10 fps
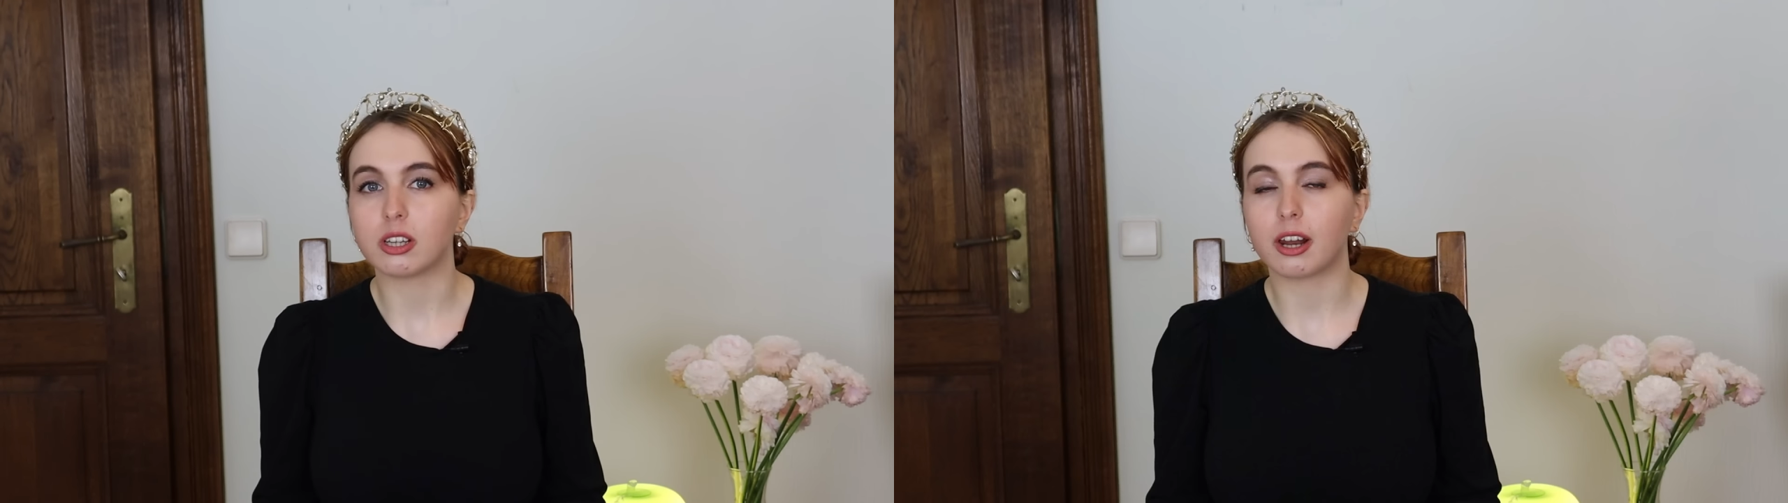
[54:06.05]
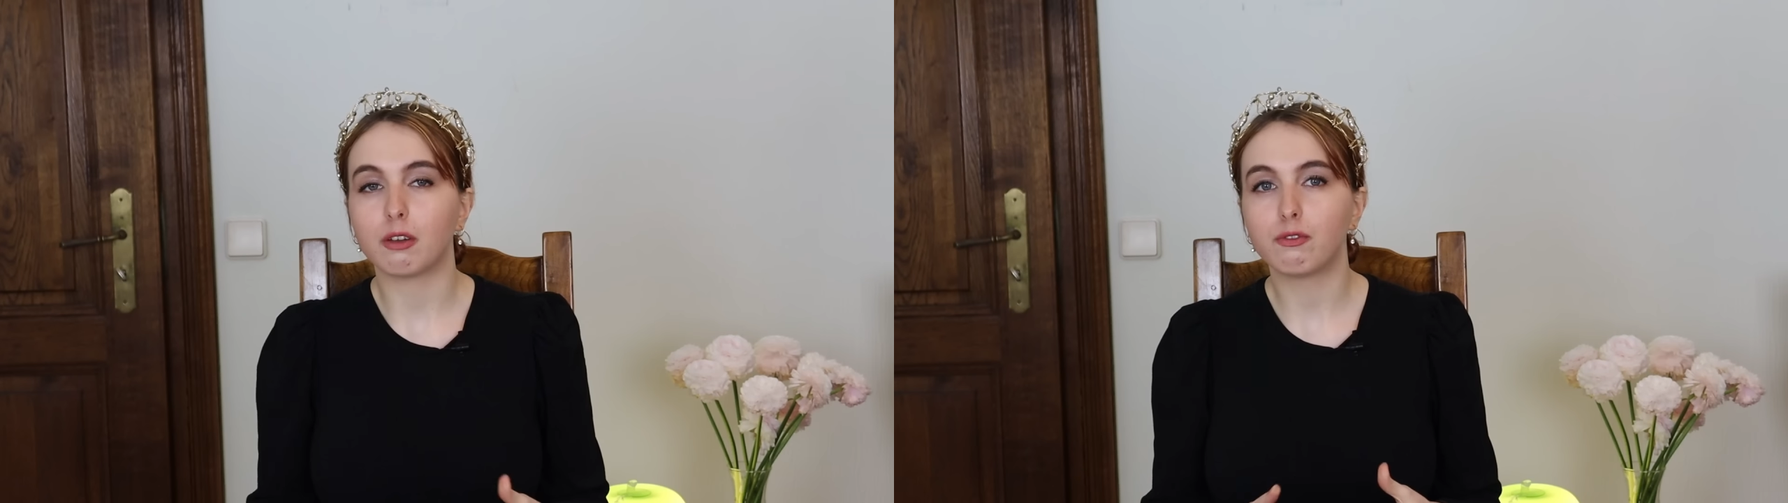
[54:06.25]

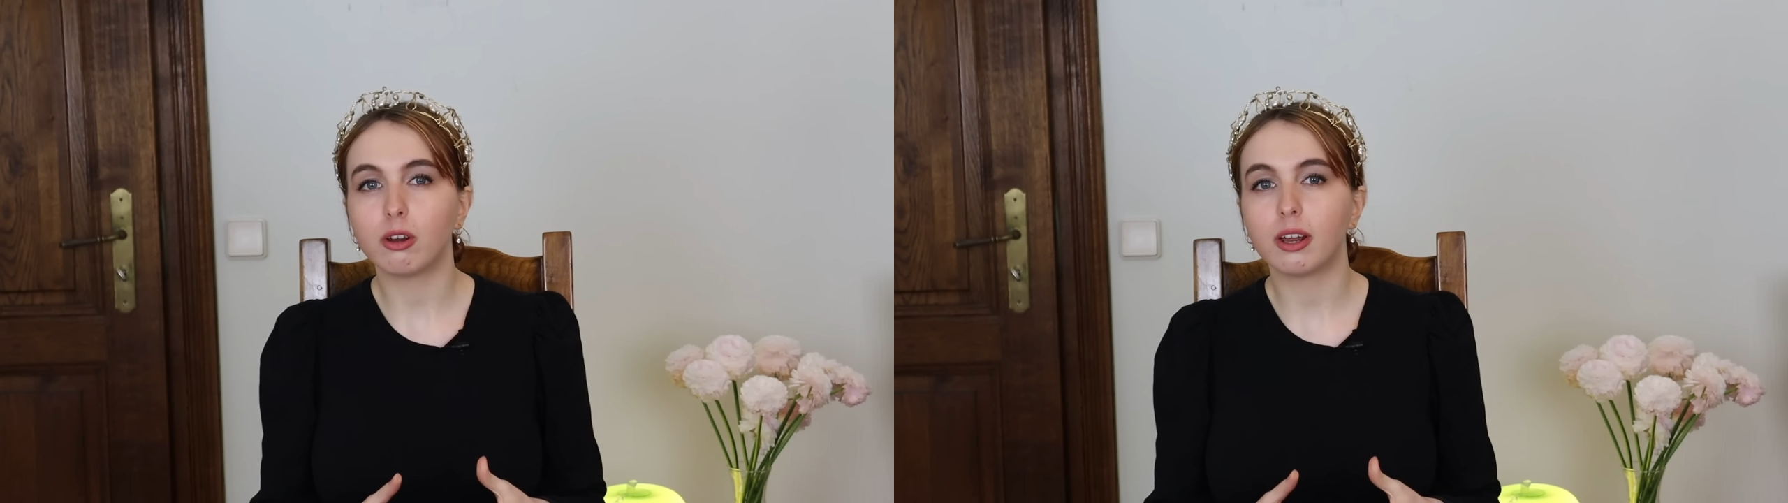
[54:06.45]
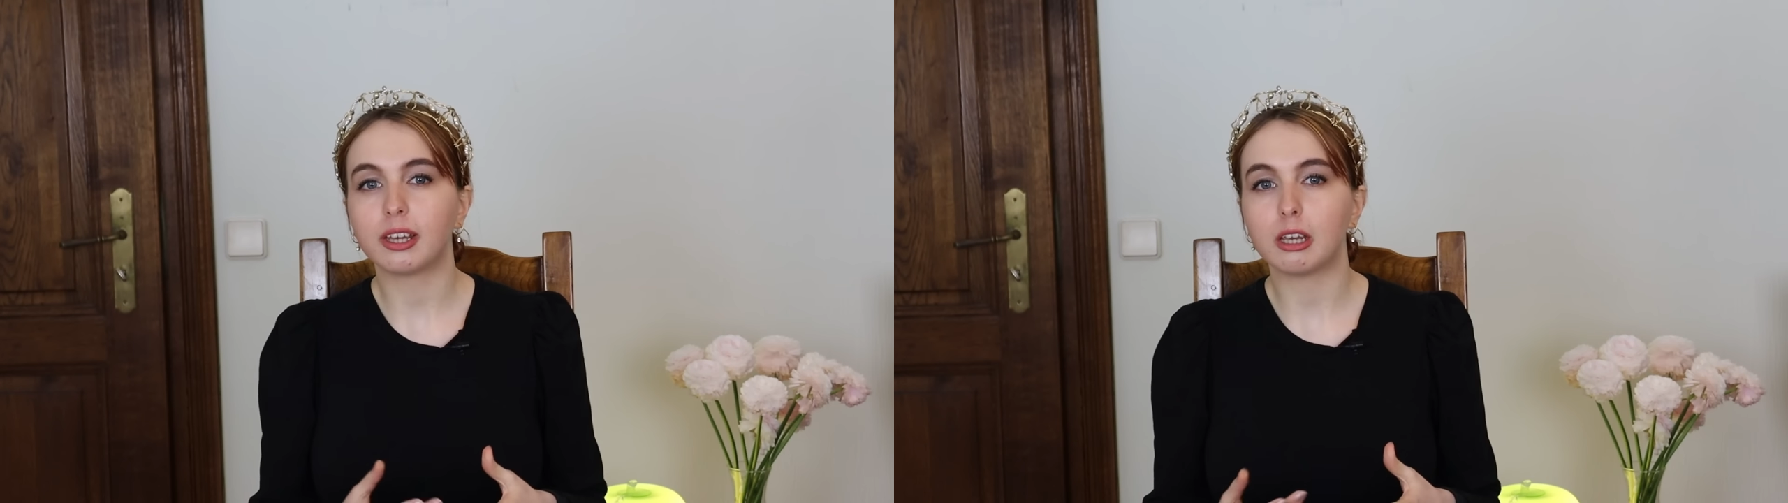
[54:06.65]
And I
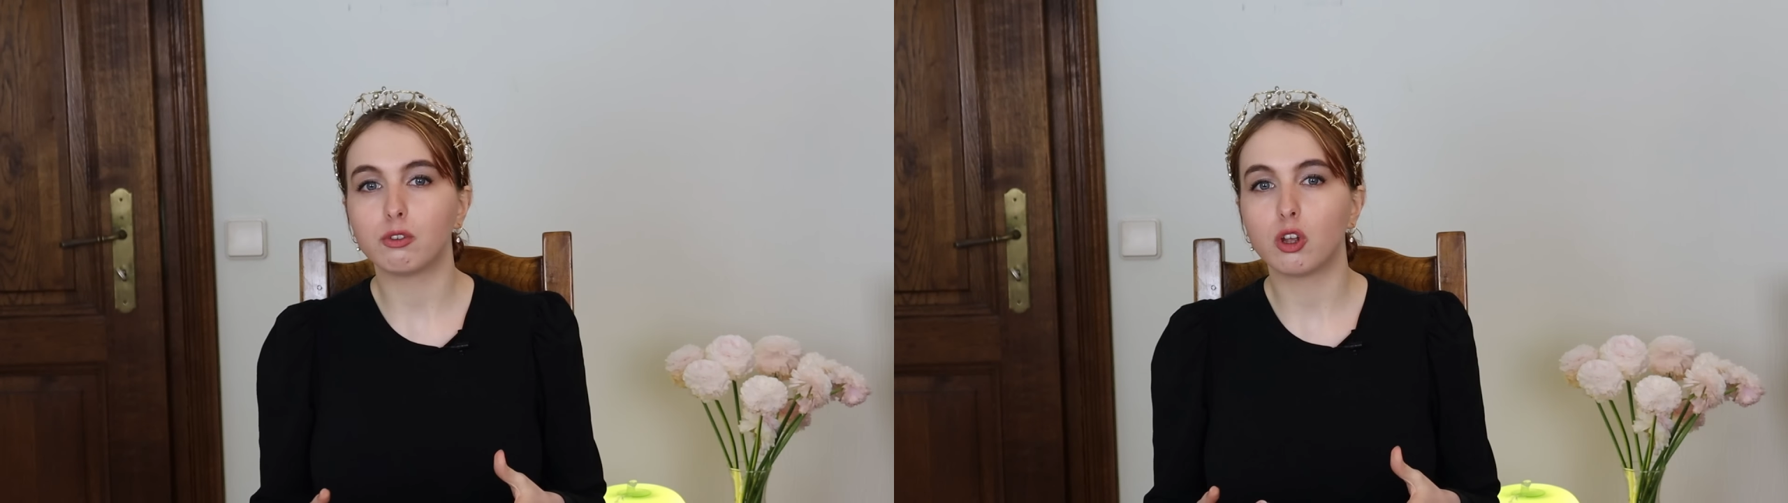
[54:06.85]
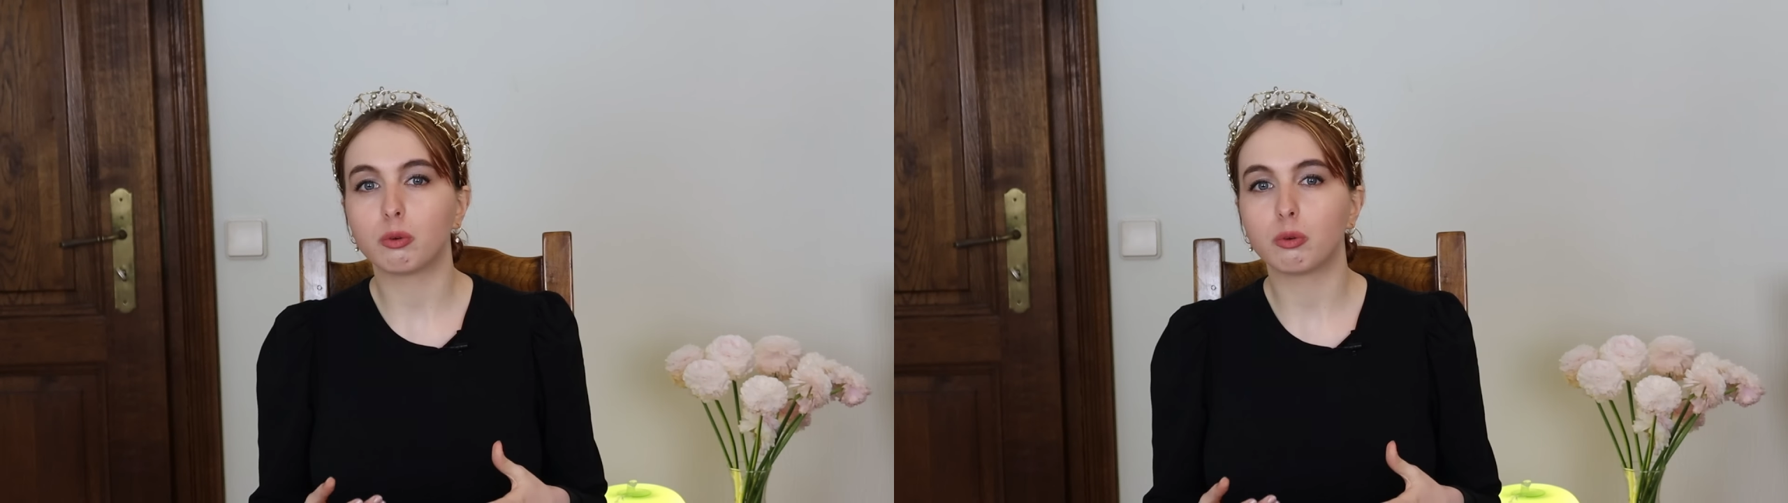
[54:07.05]
felt like even though